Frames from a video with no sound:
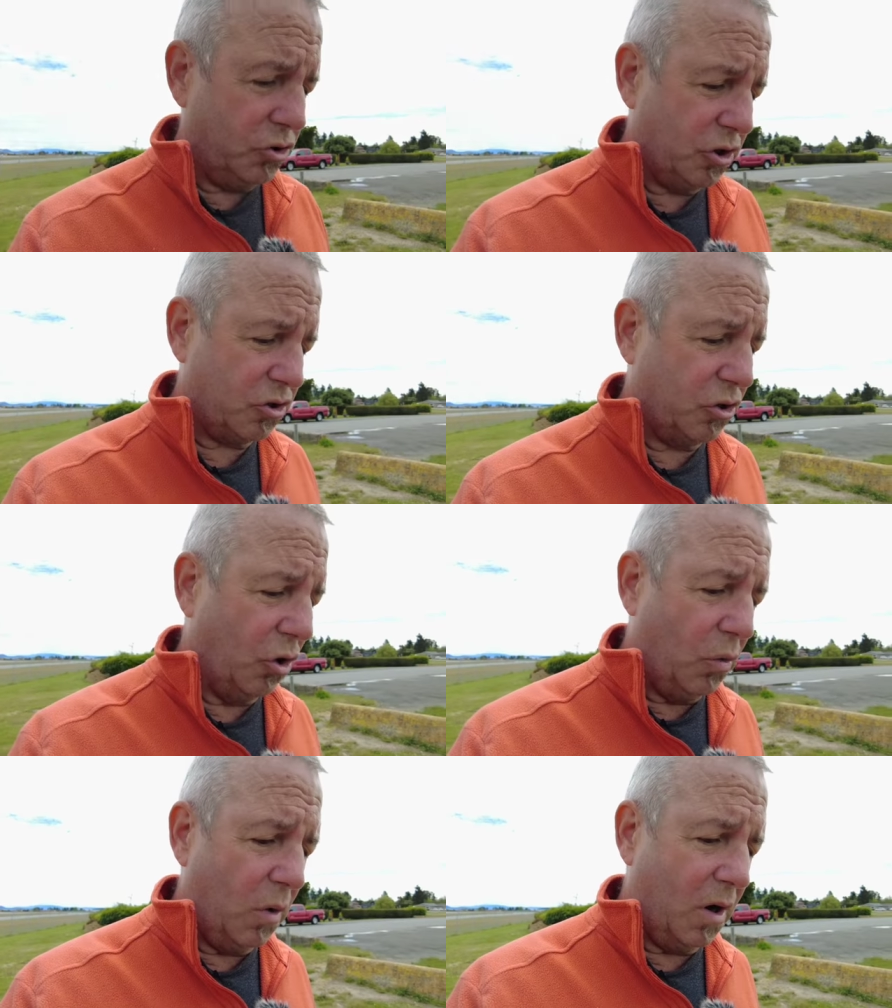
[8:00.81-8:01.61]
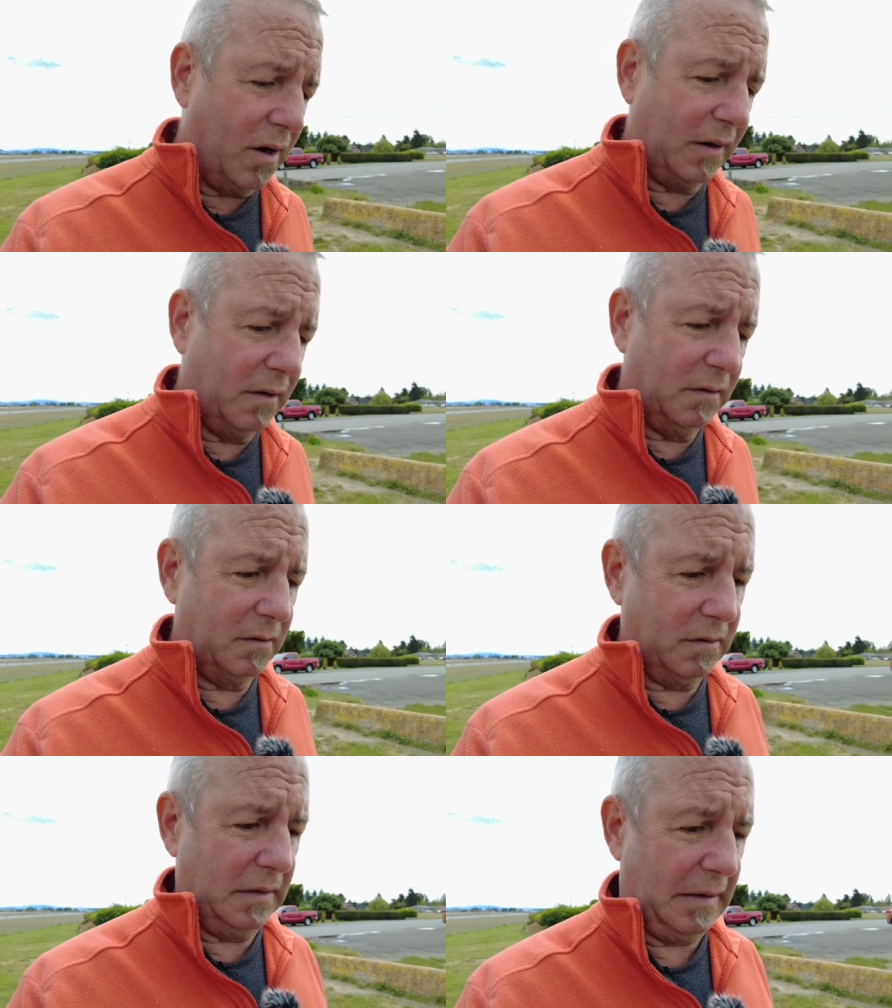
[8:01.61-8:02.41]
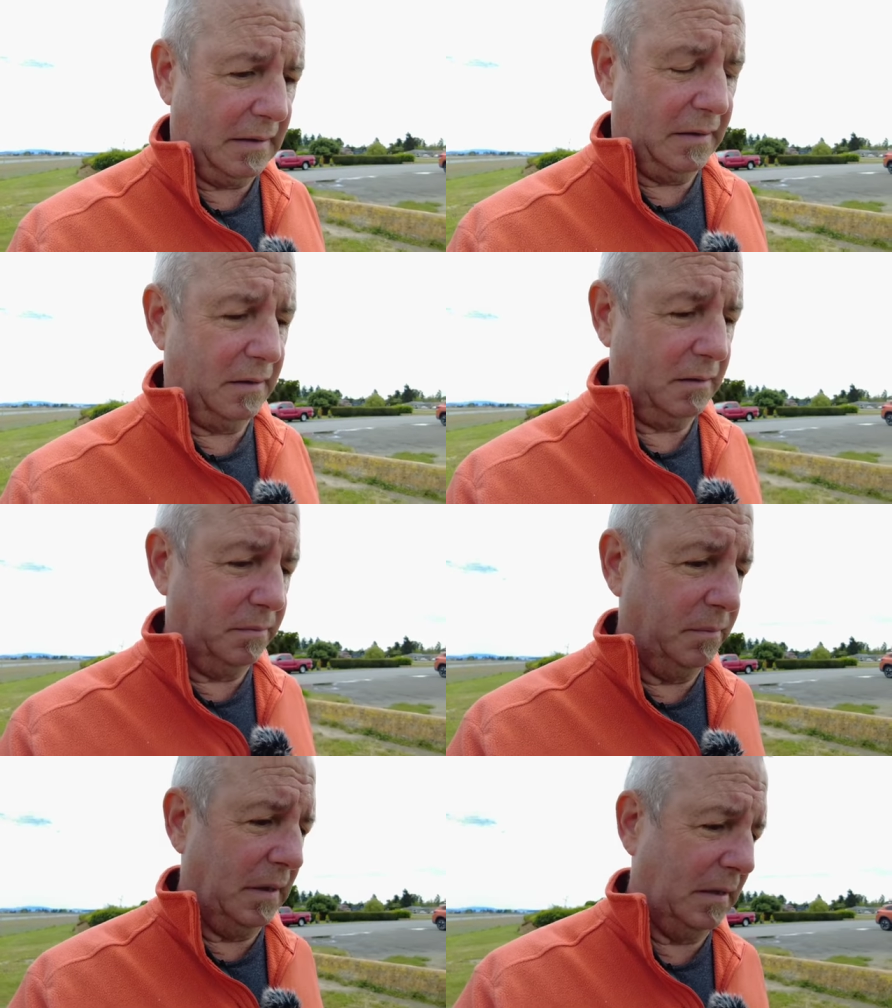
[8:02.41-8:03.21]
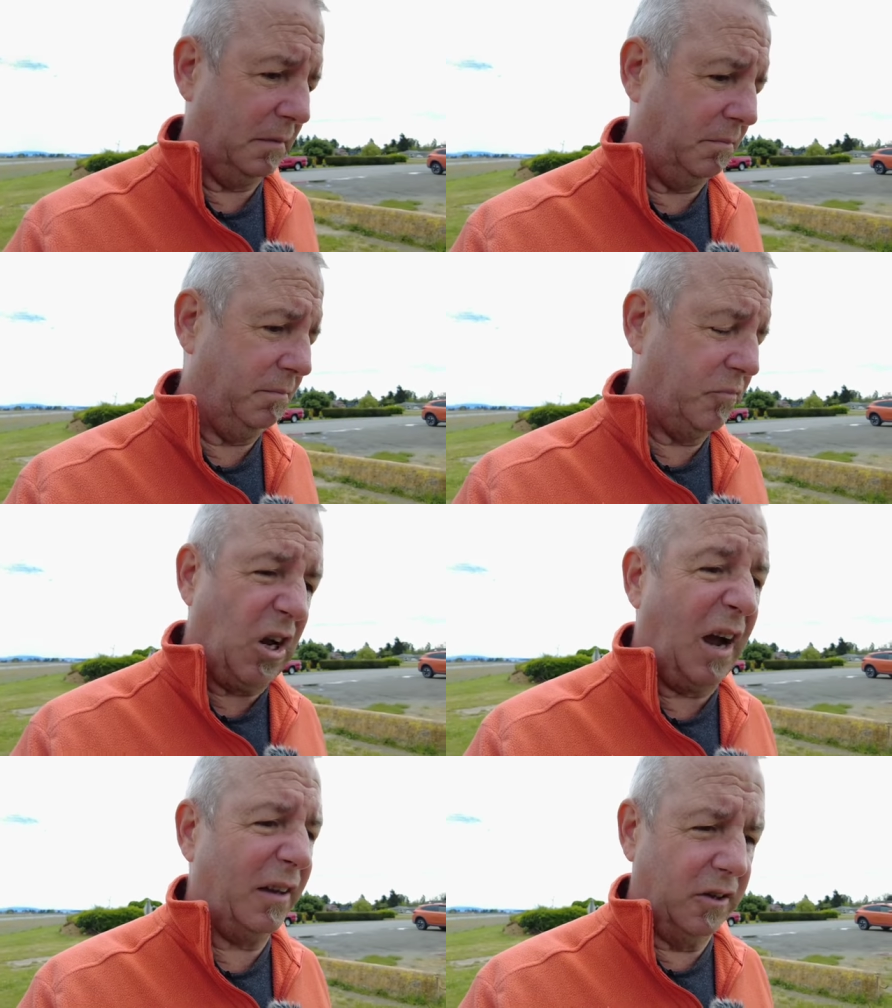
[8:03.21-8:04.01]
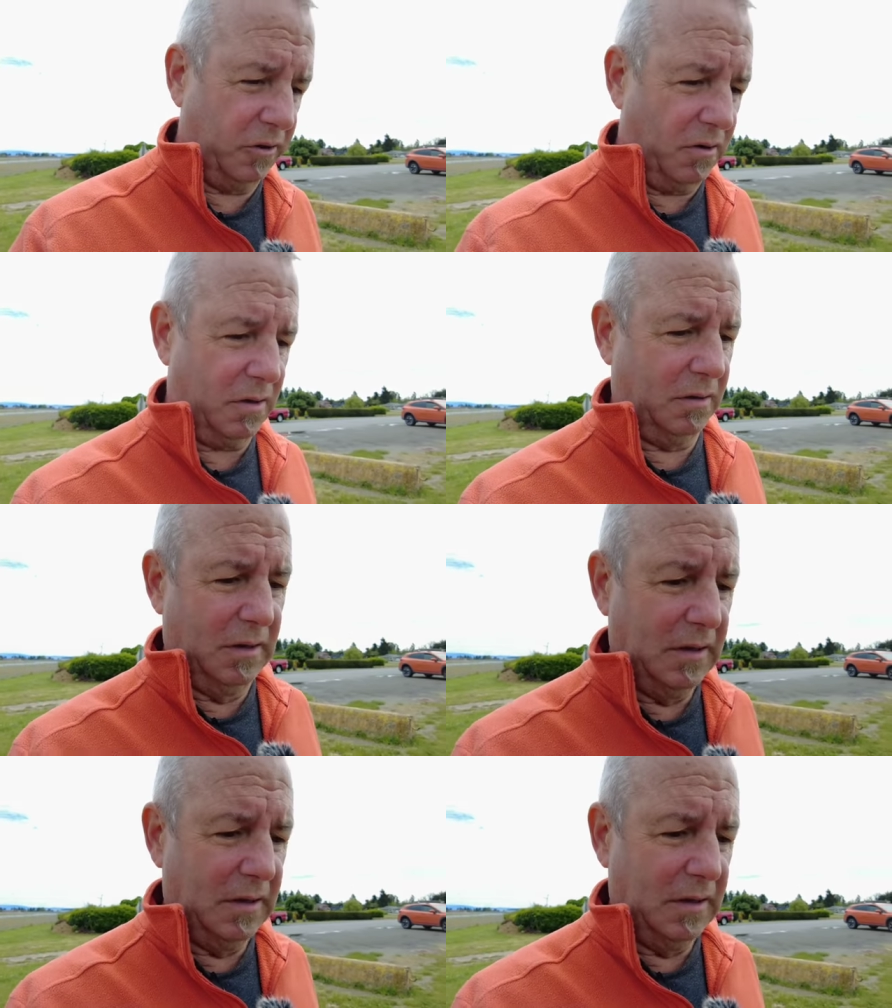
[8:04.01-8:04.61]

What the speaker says: just go on Tylenol.